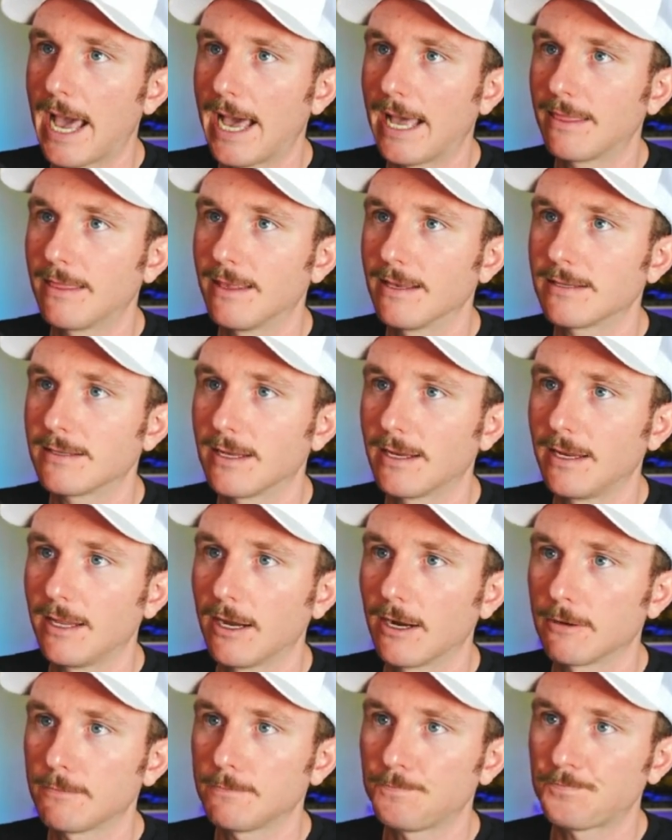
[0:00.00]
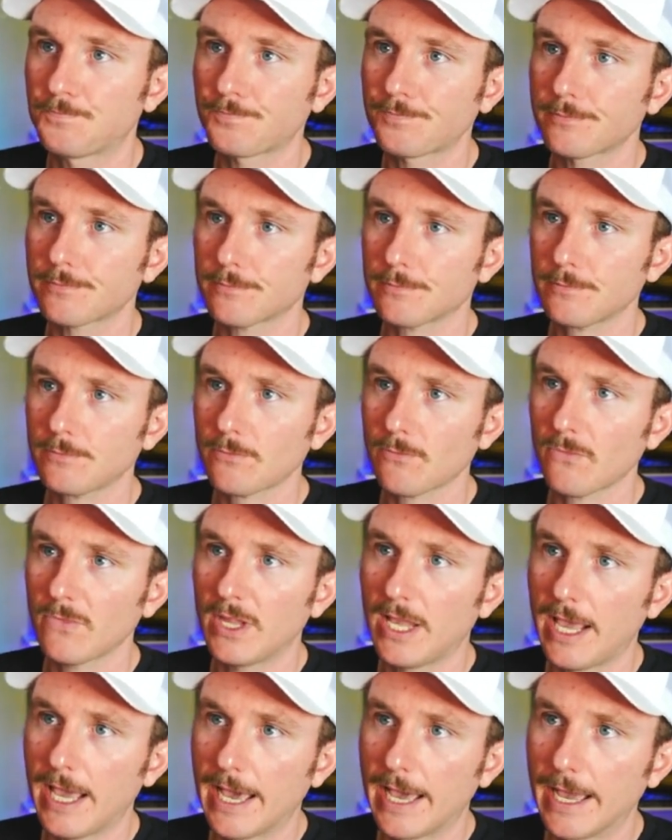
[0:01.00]
add this in here
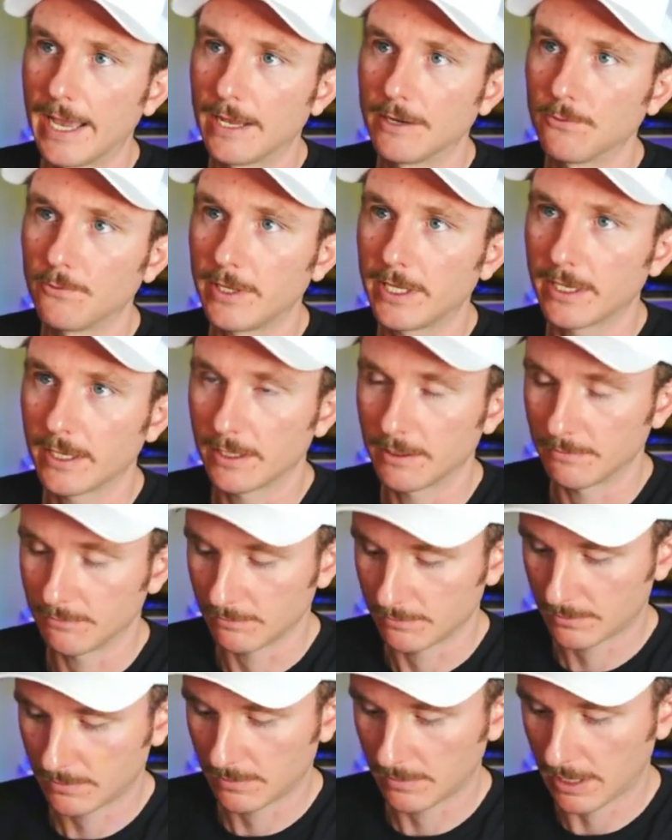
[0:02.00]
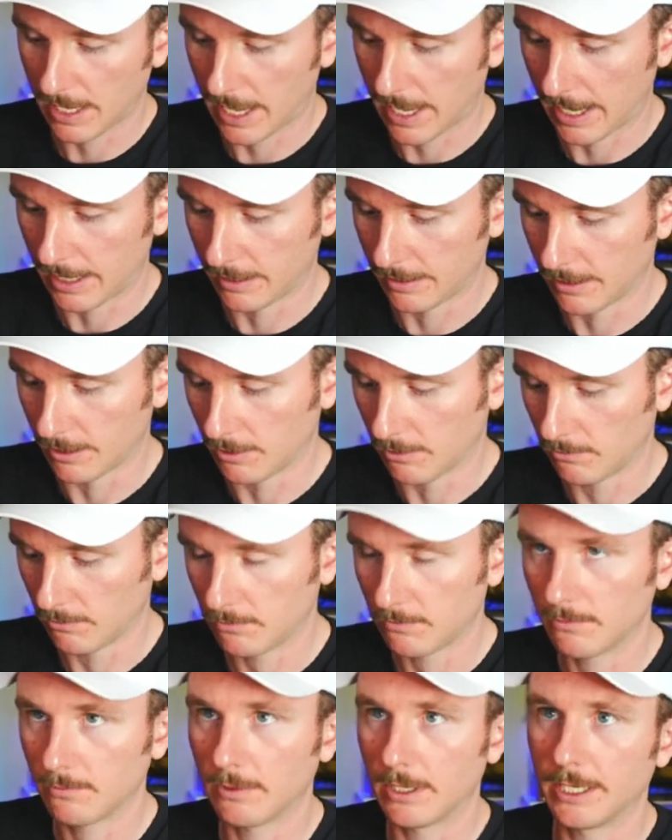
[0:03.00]
and we can add,
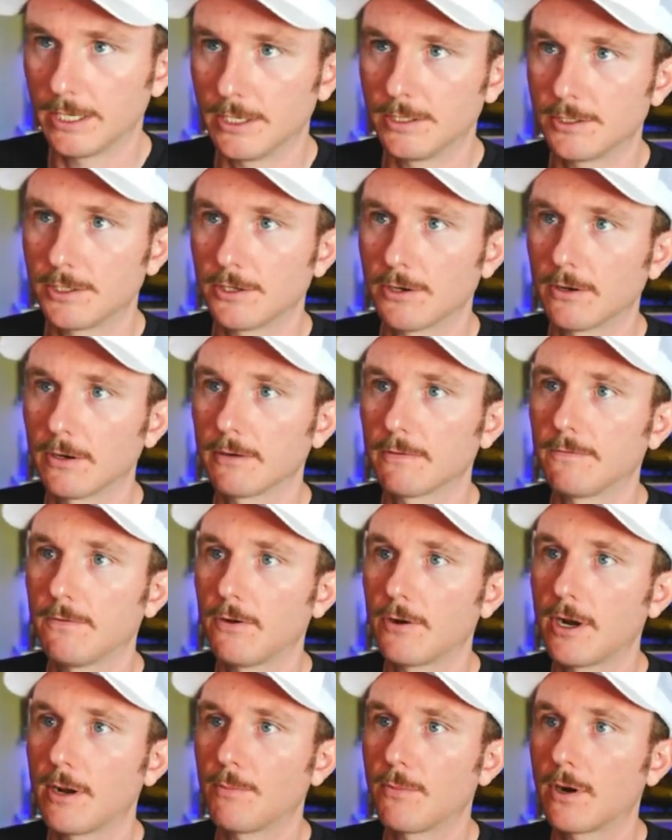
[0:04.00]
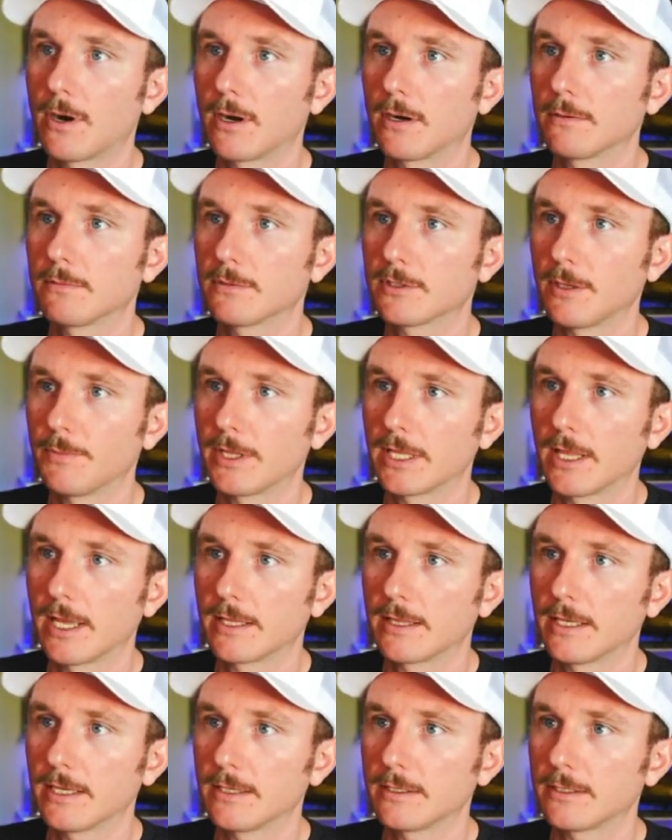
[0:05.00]
what is your phone number, something
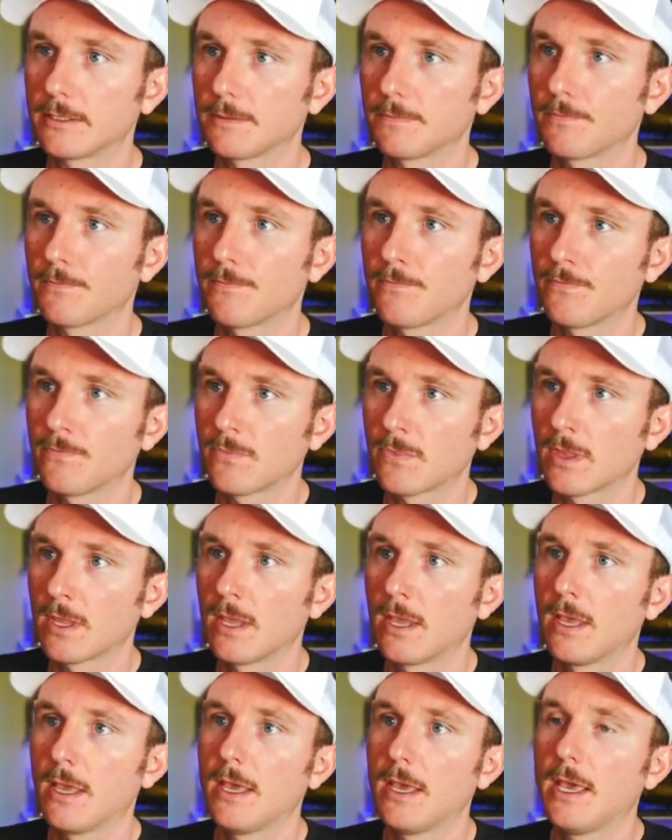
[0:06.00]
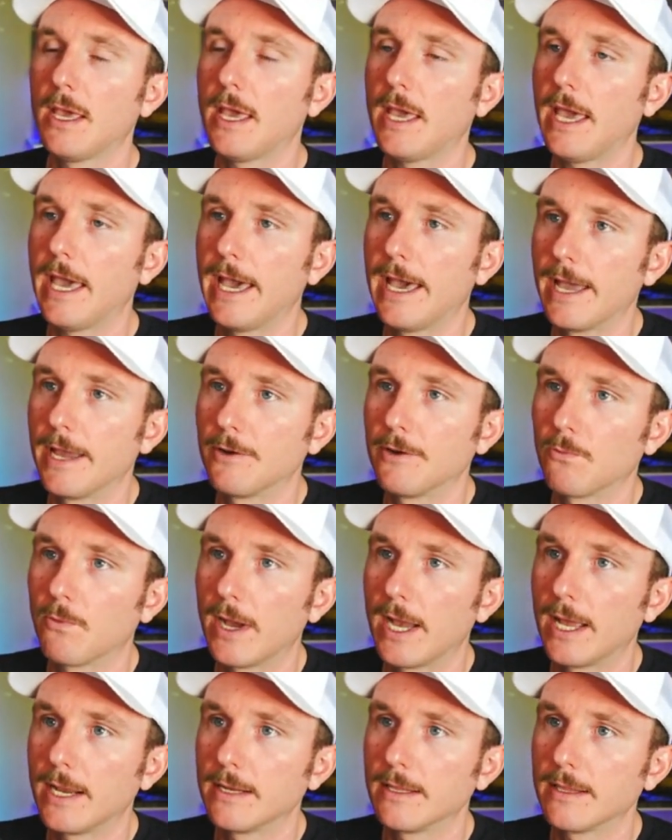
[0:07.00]
like this. And
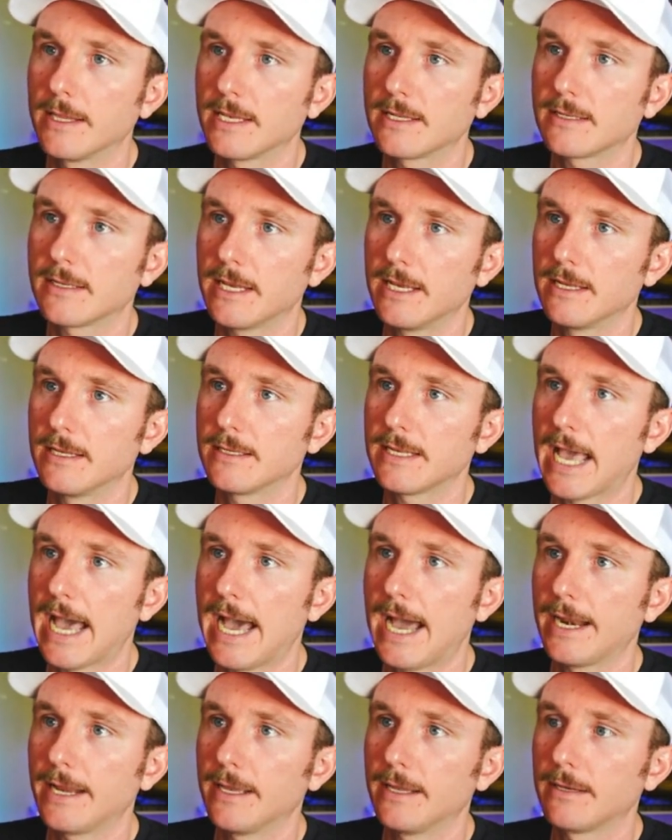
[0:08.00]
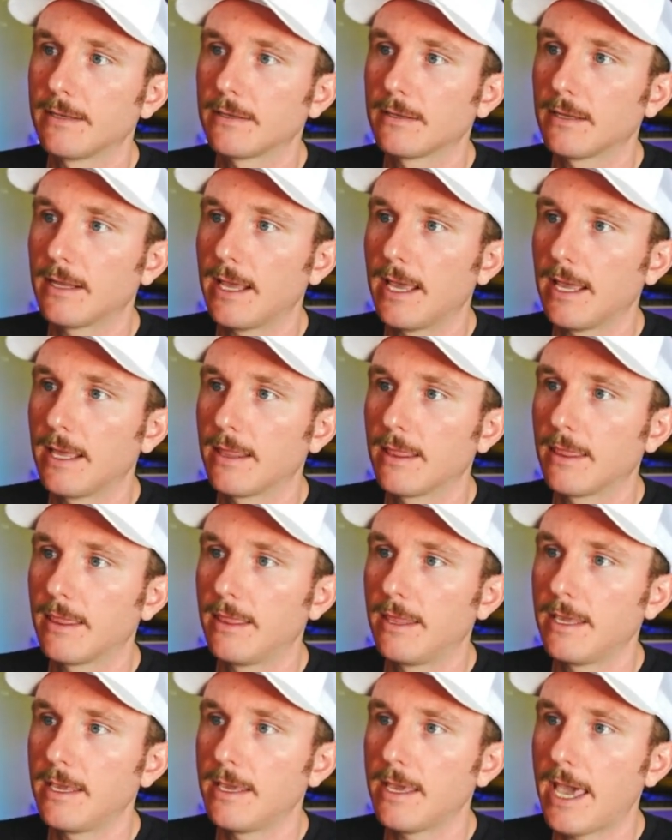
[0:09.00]
when this is added,
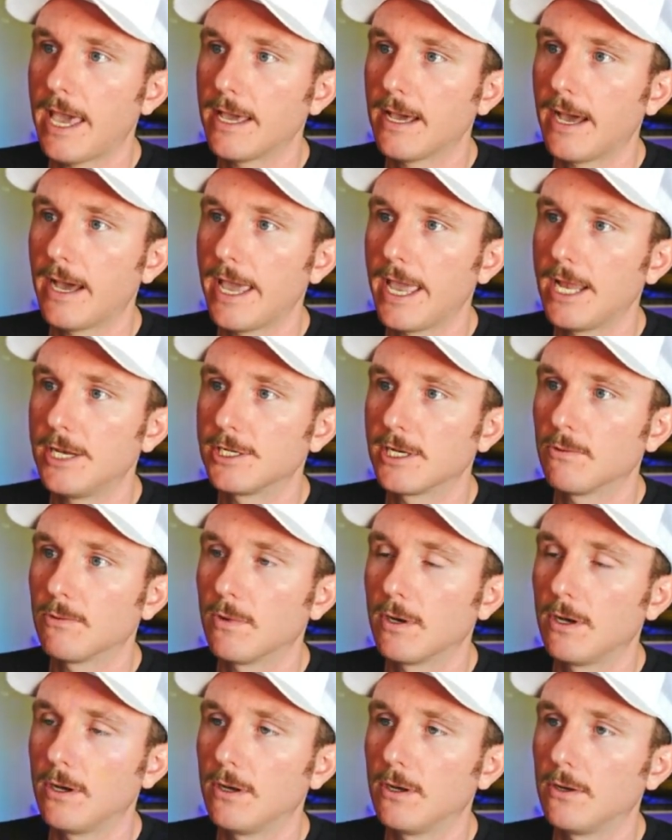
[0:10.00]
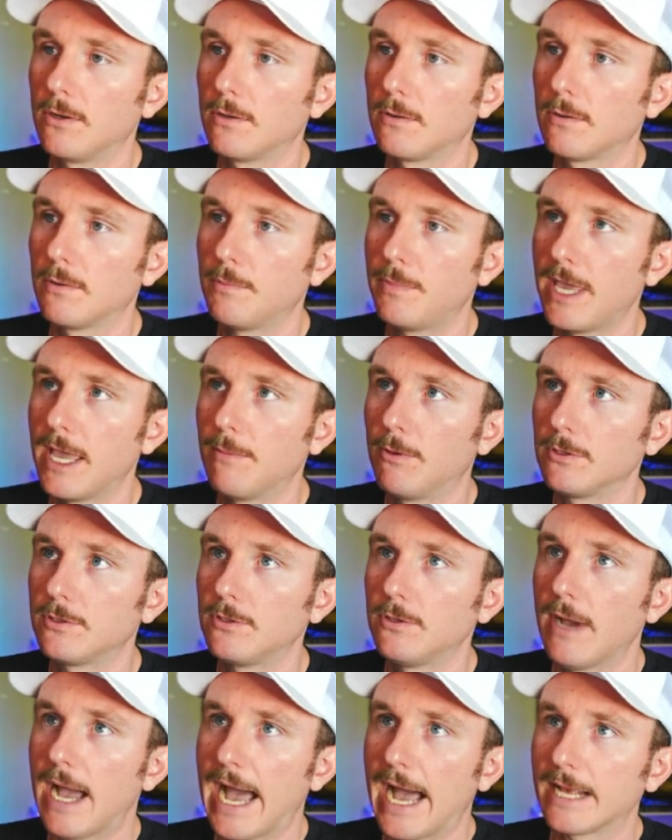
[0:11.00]
the AI agent will be able
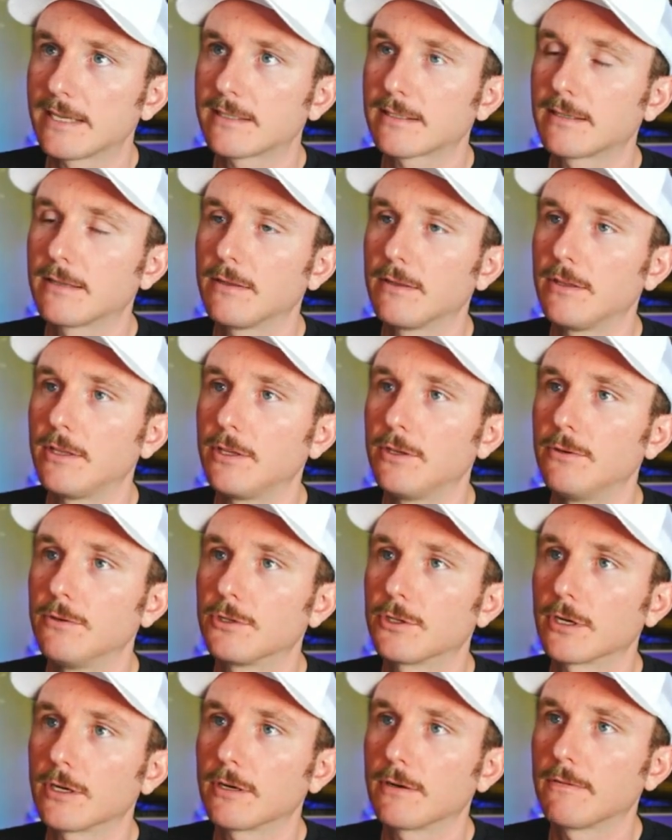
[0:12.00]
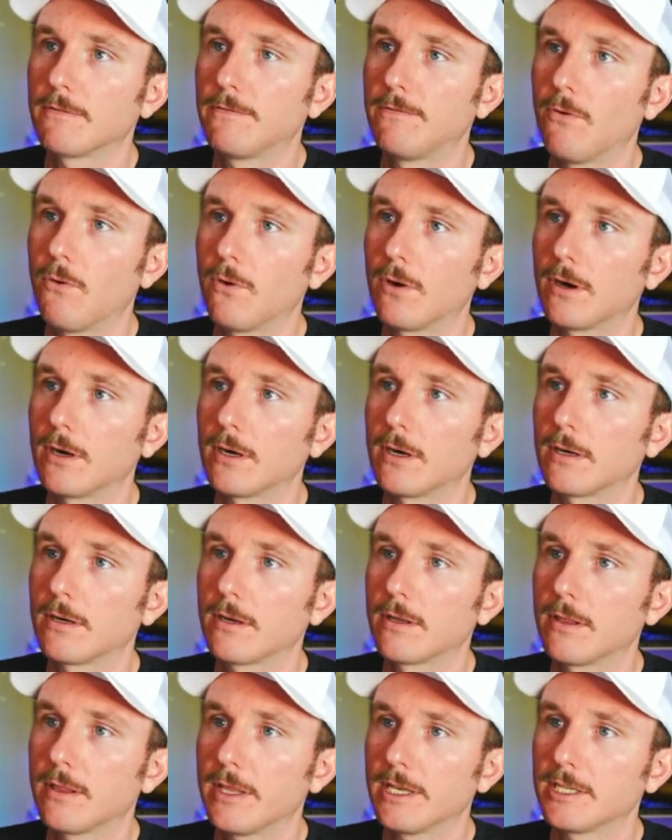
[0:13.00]
to ask the user
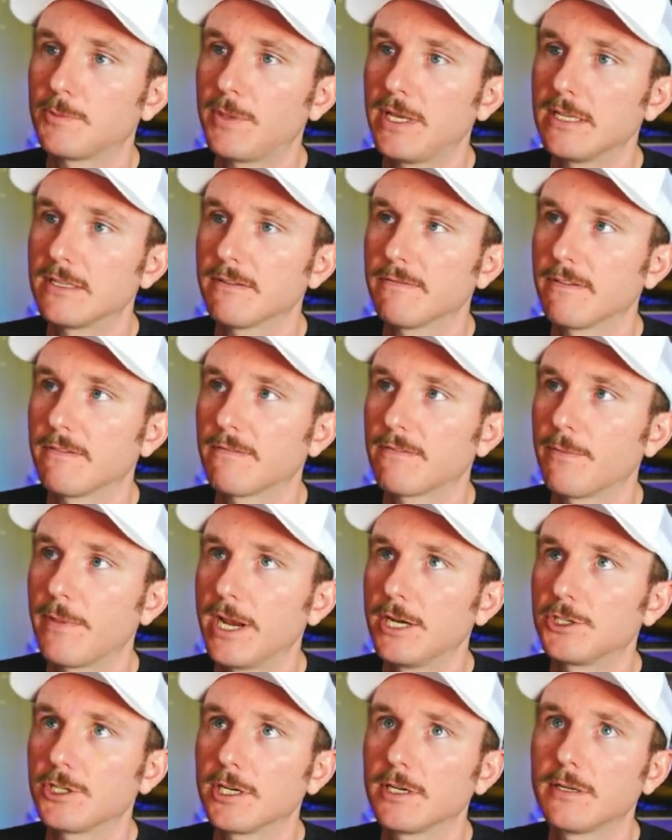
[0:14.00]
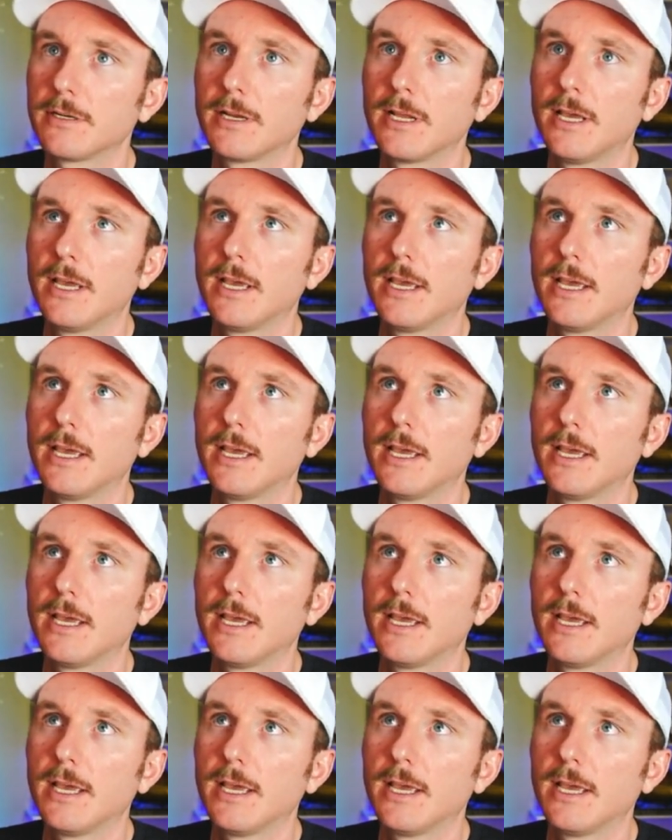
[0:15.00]
for this piece of information,